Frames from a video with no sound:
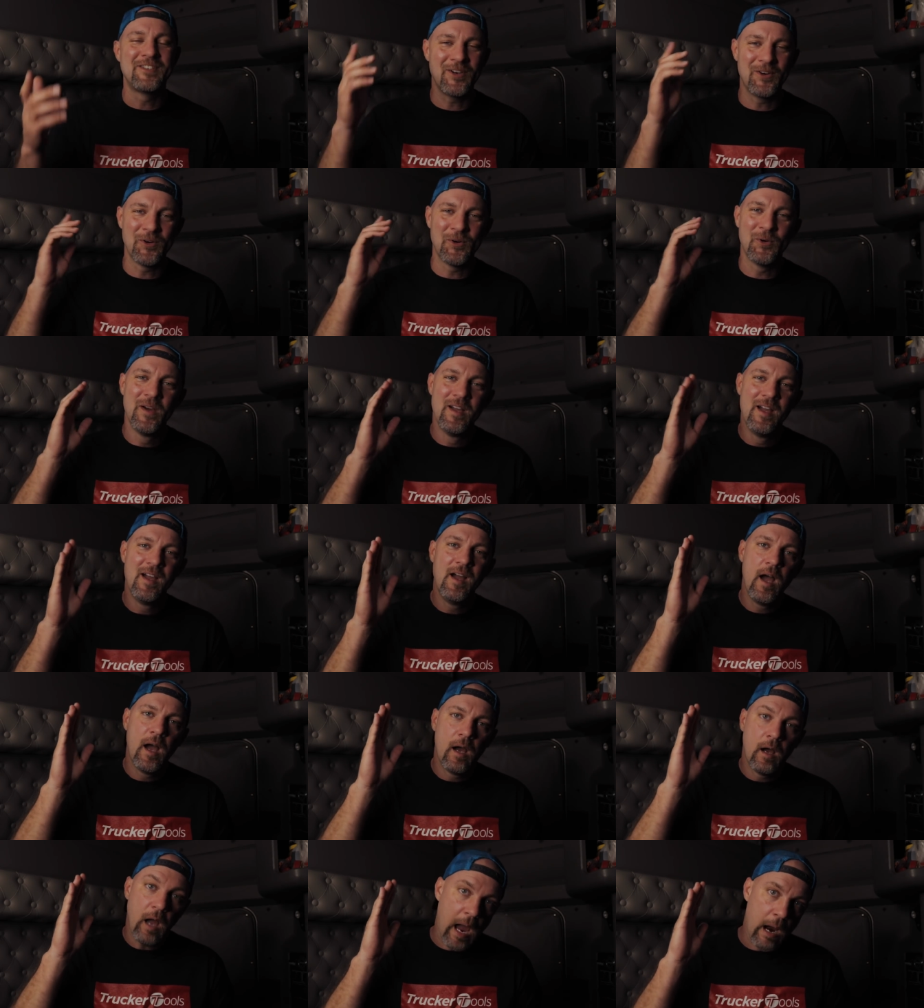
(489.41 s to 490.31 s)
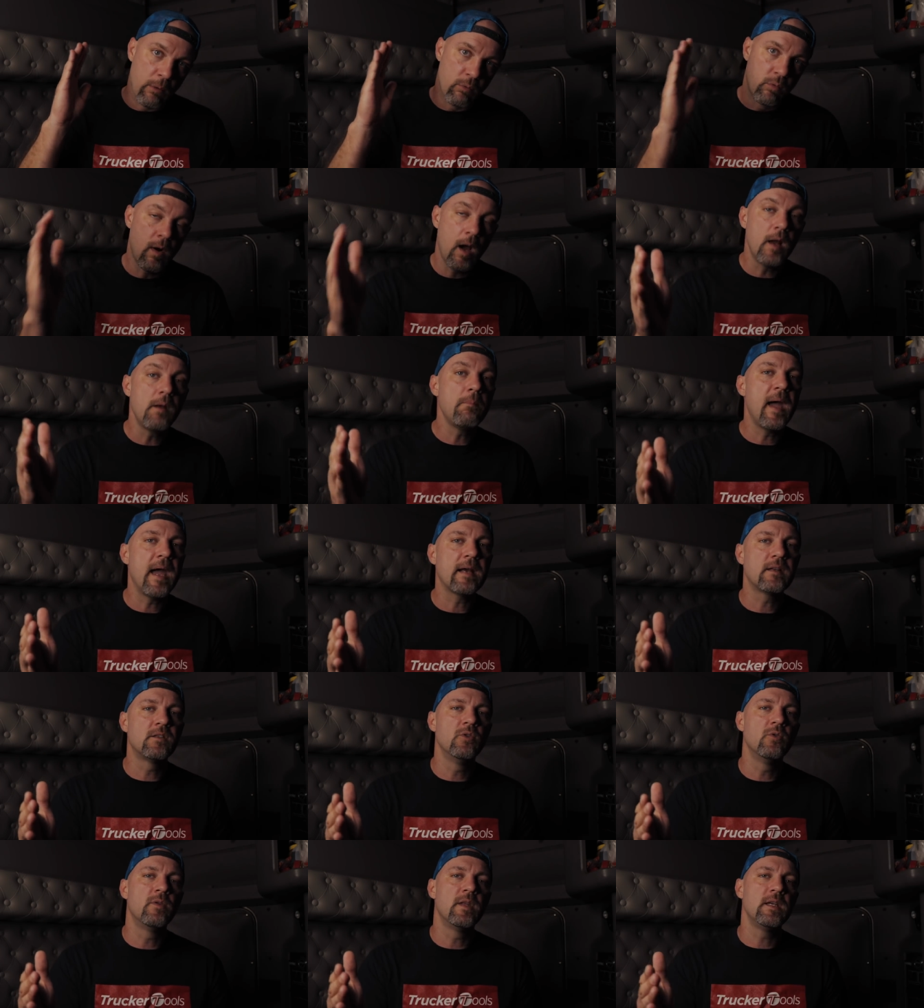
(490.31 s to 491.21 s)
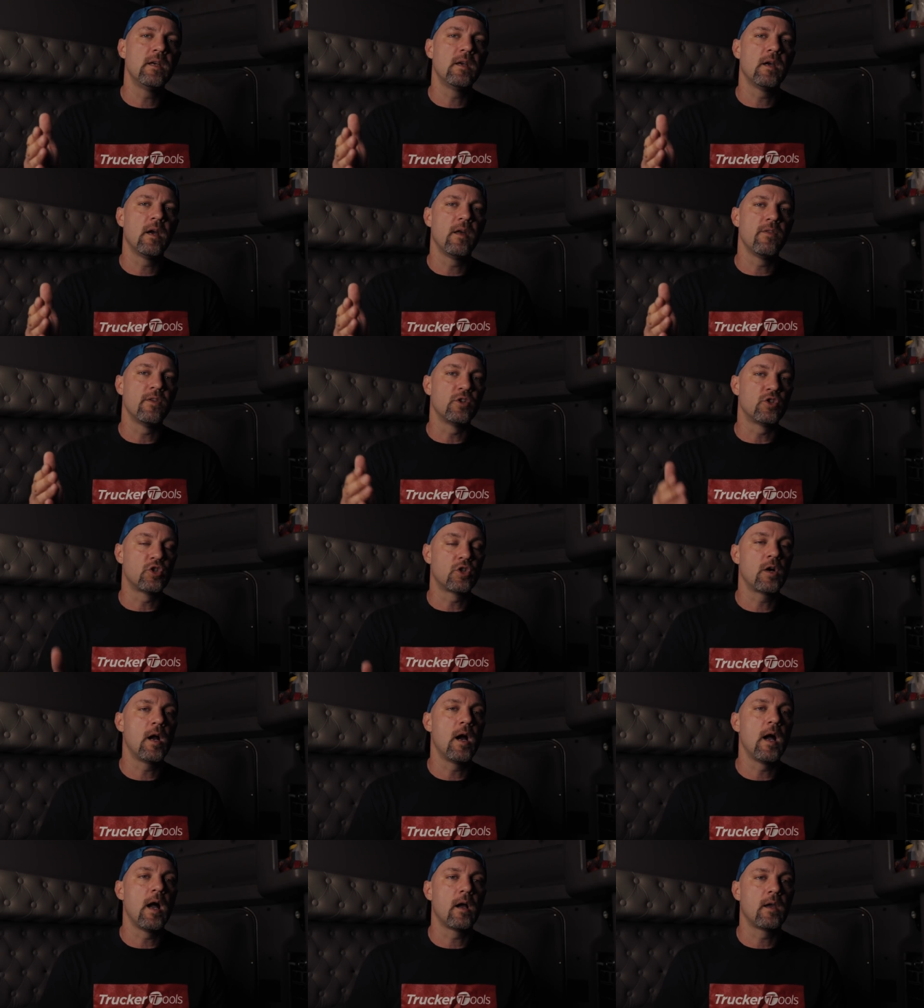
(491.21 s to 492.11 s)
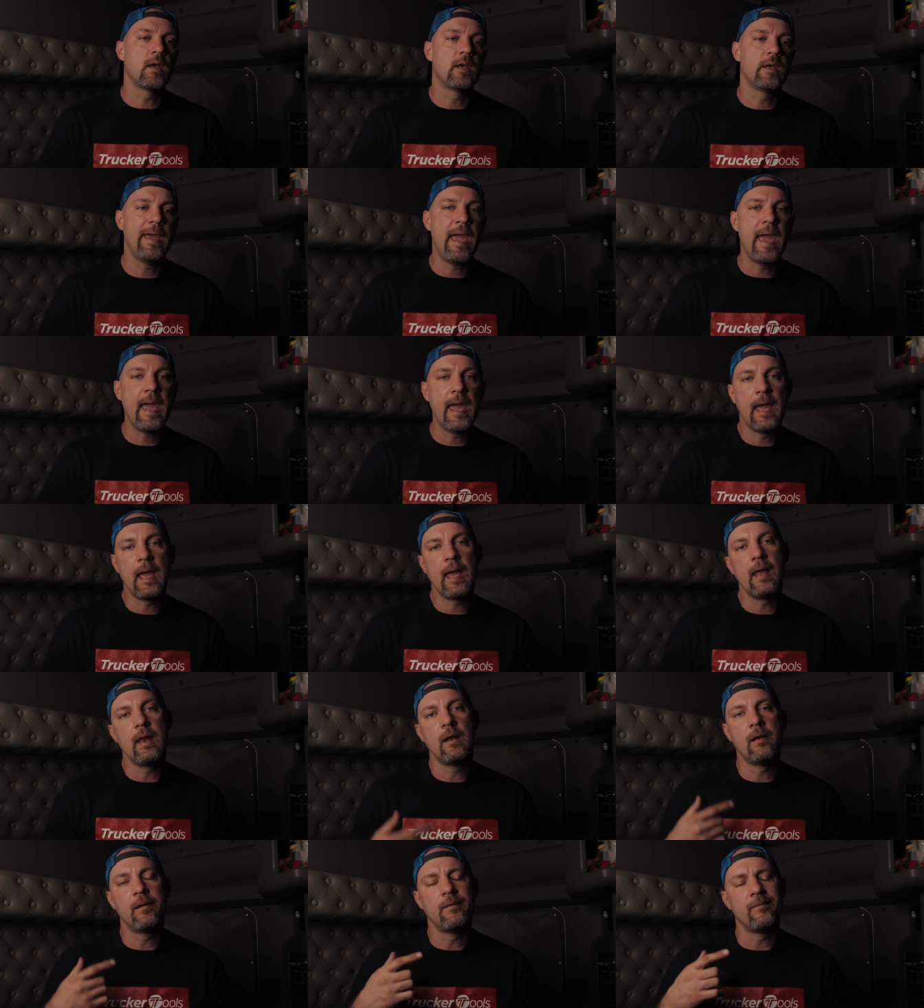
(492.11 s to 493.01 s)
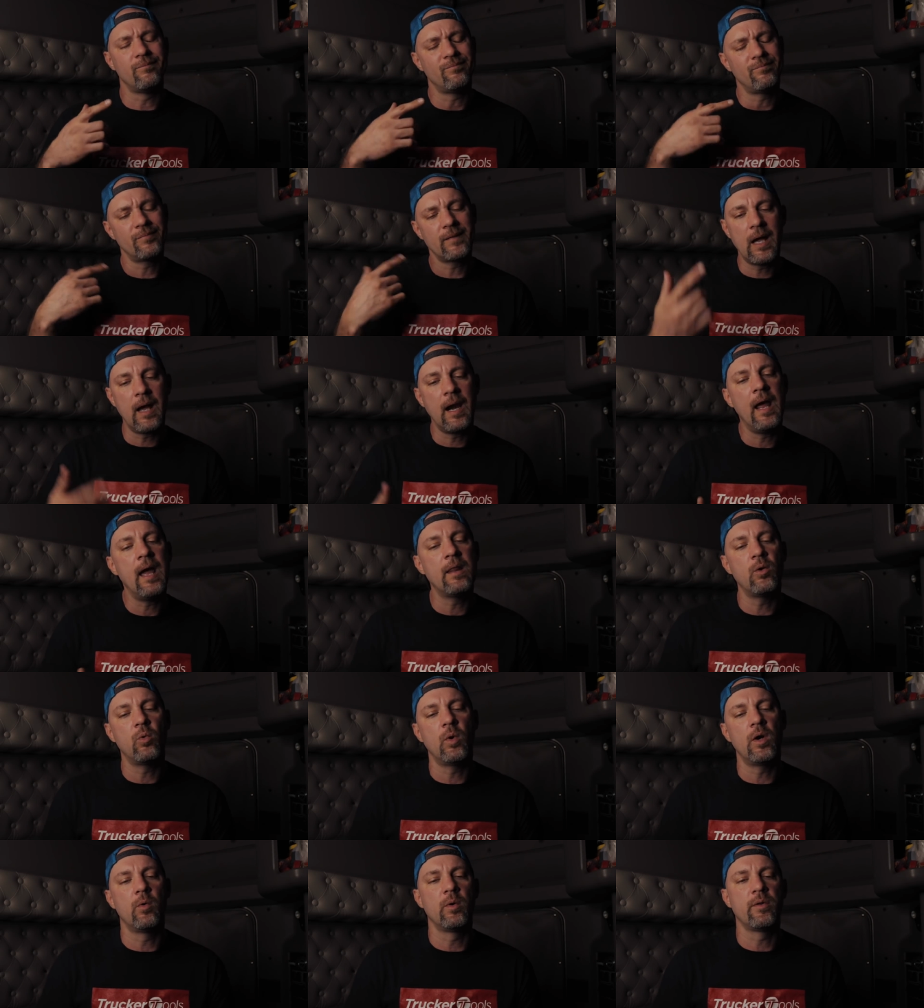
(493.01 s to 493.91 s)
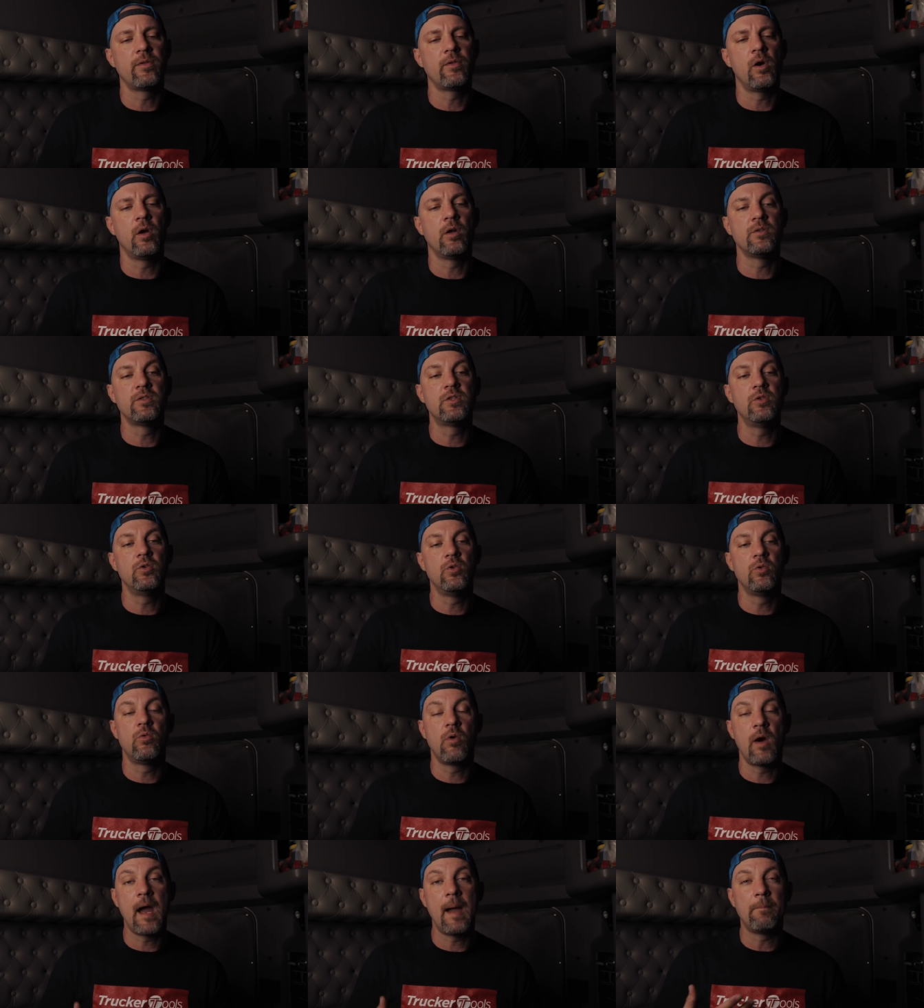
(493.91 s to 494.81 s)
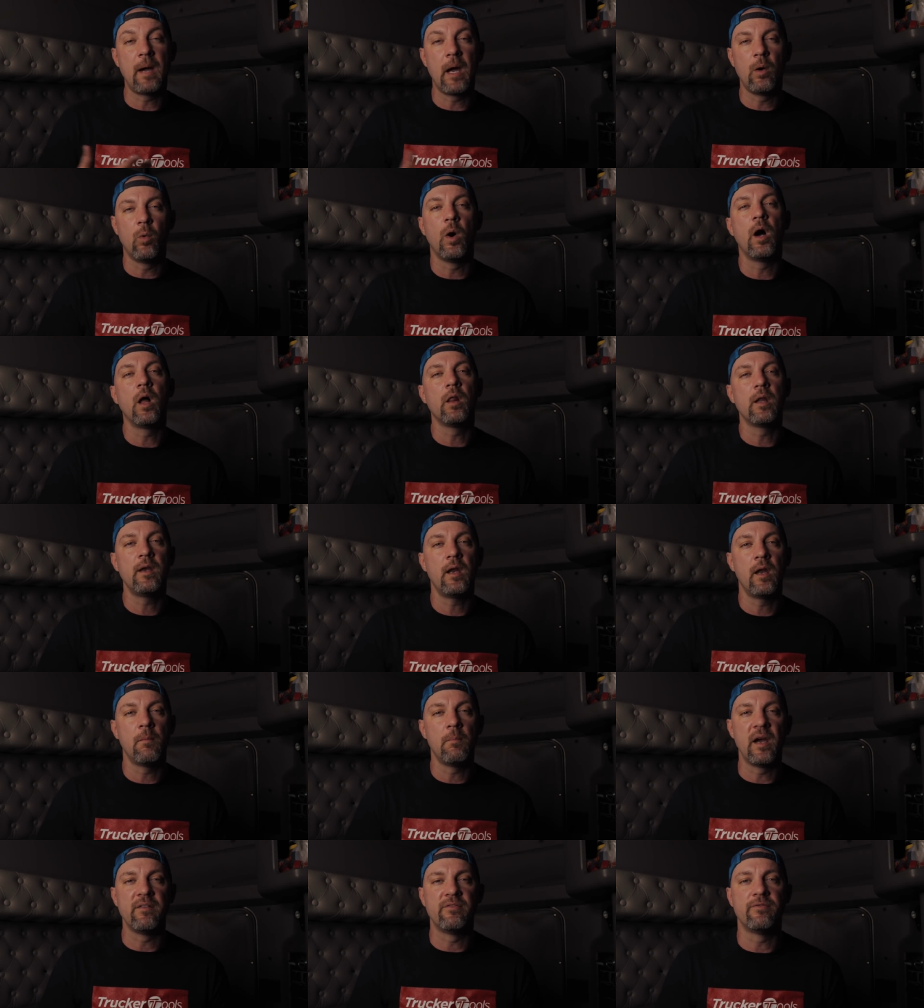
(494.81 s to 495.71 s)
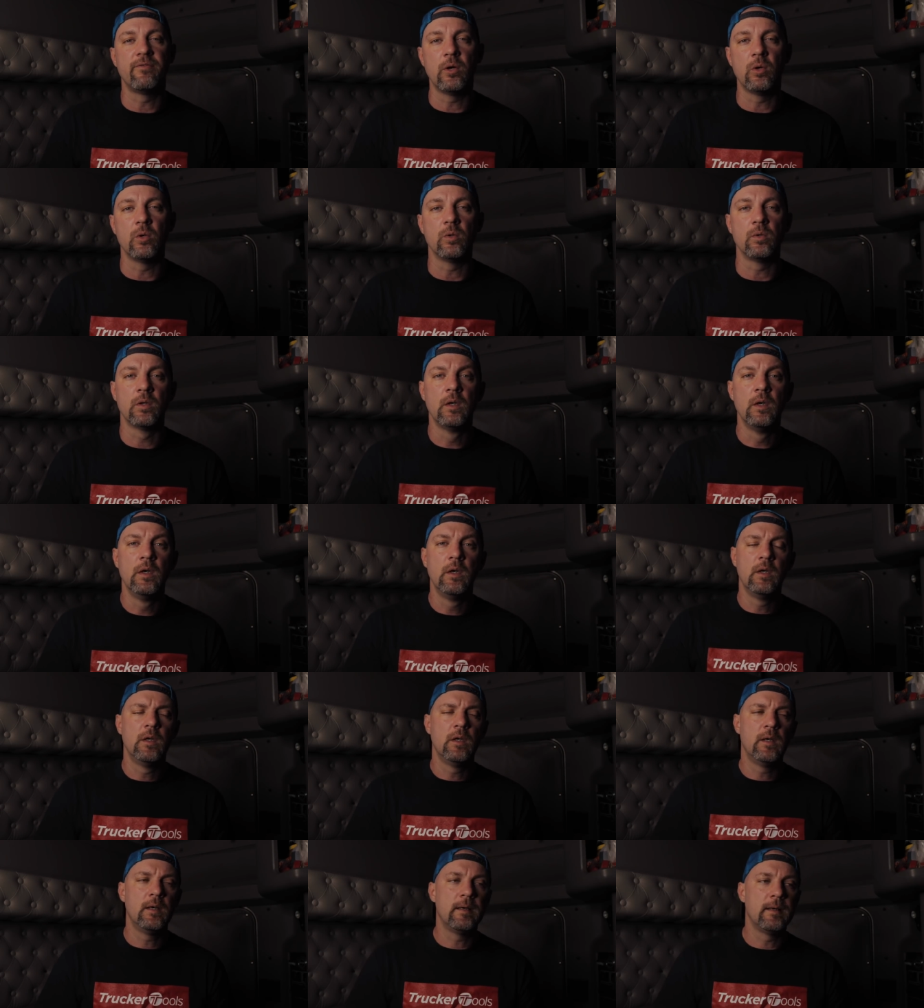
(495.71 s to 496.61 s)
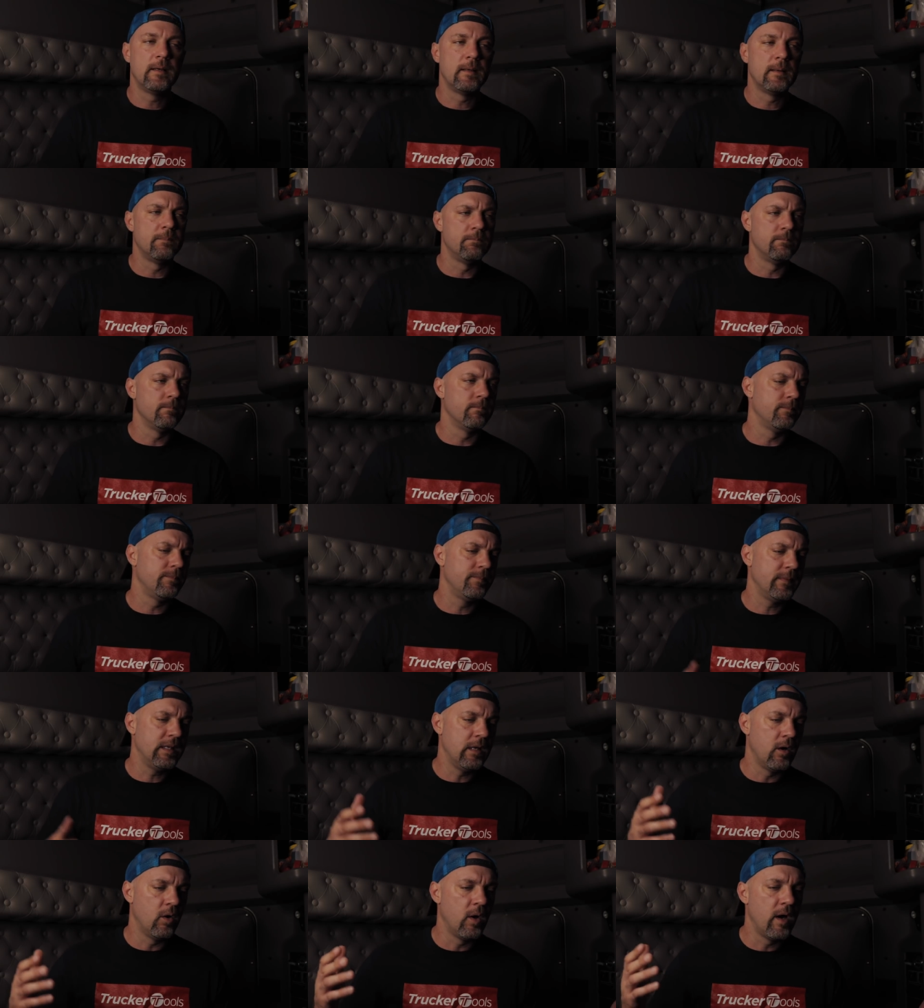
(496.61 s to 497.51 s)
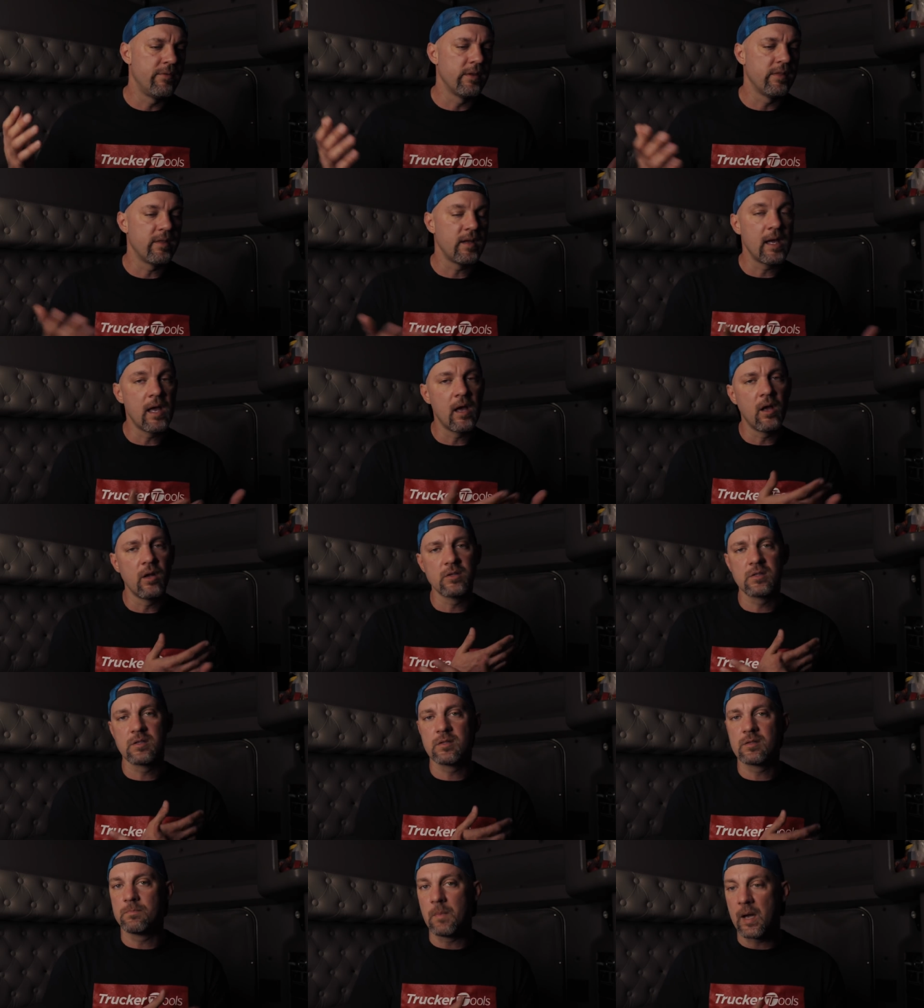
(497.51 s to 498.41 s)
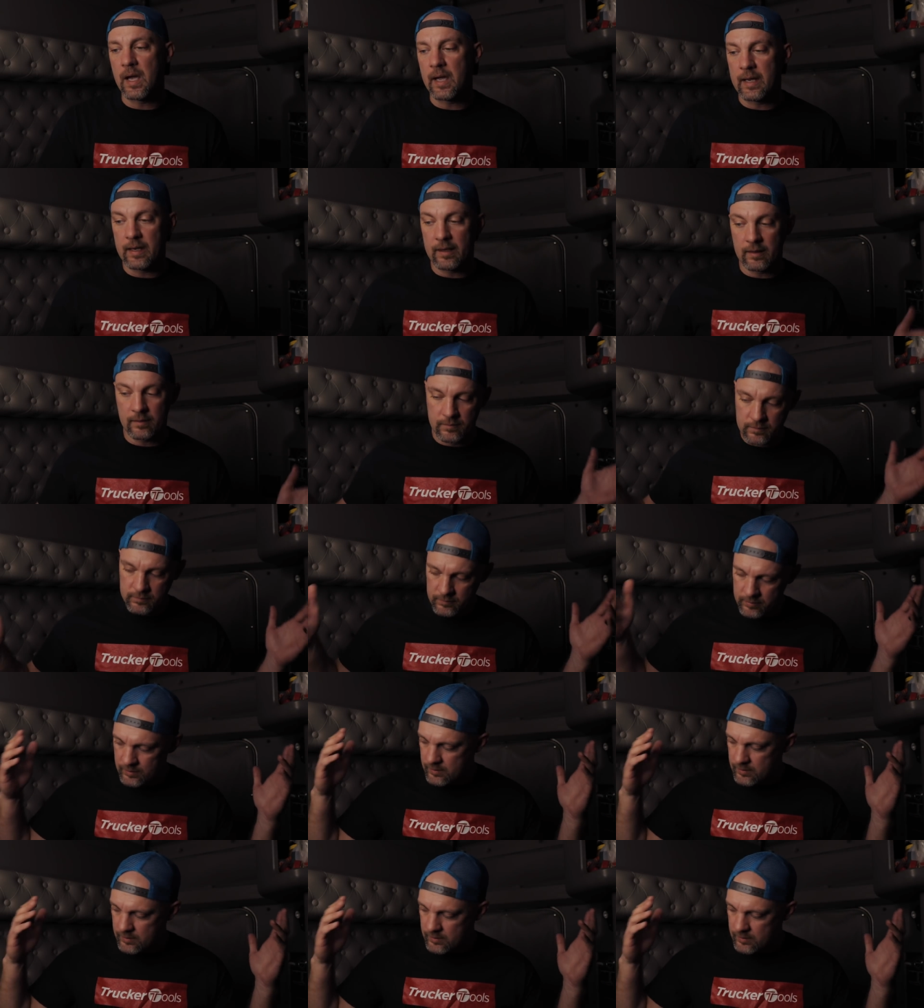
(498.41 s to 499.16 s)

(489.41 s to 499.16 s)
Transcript: so I run back to the uh, the truck and kind of had the wherewithal to grab my wallet and my phone. Um, you know, everything else, my